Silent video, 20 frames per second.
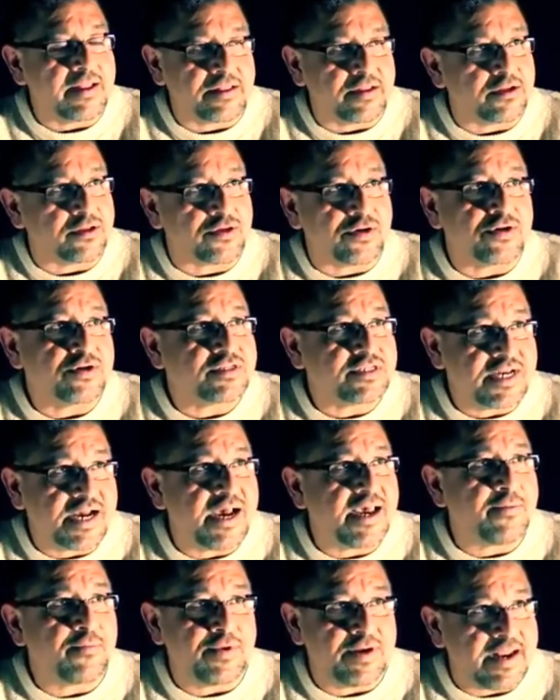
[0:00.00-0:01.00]
At the third
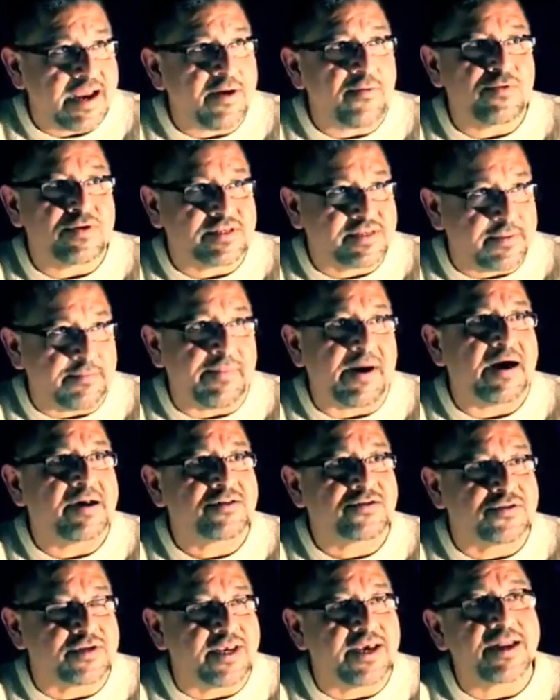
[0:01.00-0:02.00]
time, when I was
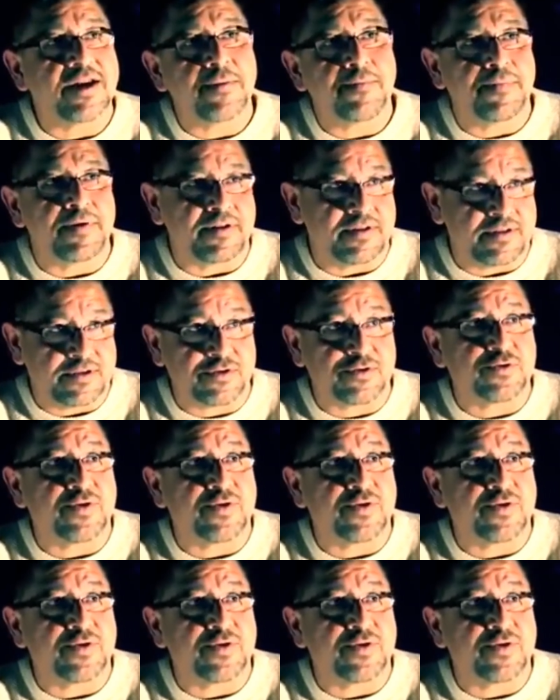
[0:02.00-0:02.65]
about to get up and